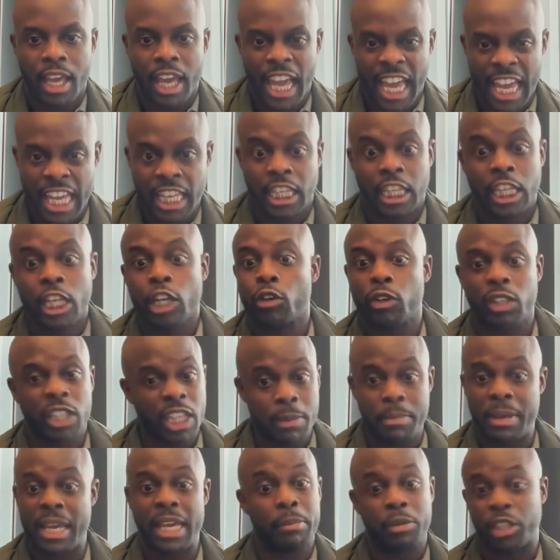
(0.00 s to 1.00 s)
and literally
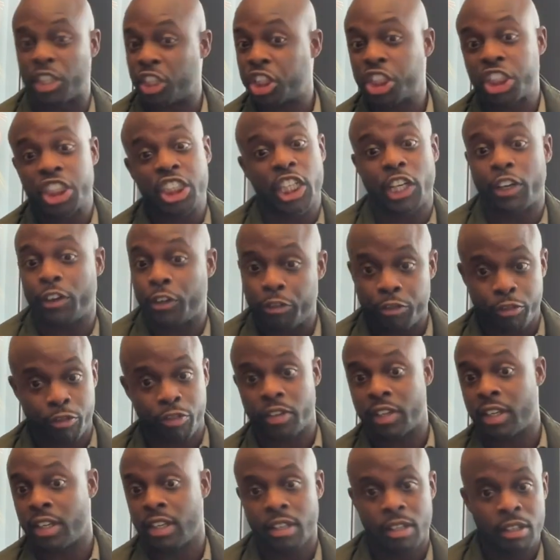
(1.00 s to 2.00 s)
be able to shift
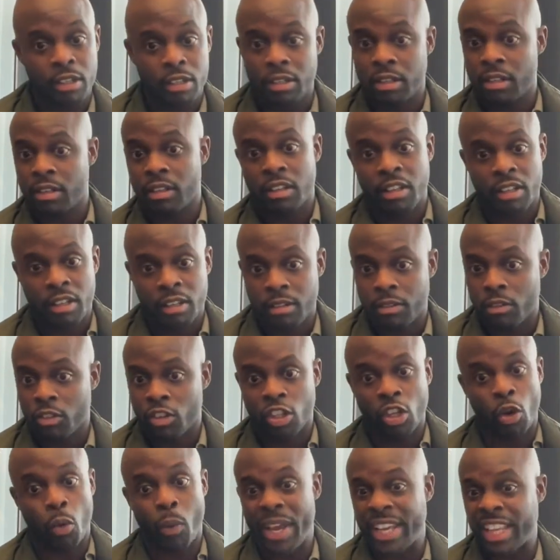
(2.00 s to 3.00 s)

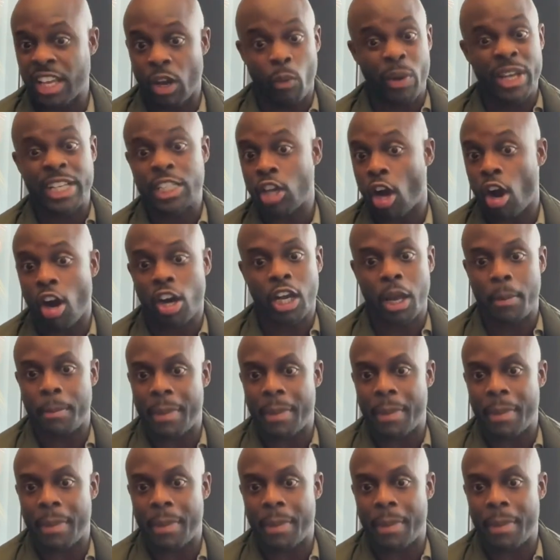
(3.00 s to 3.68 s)
the way that we talk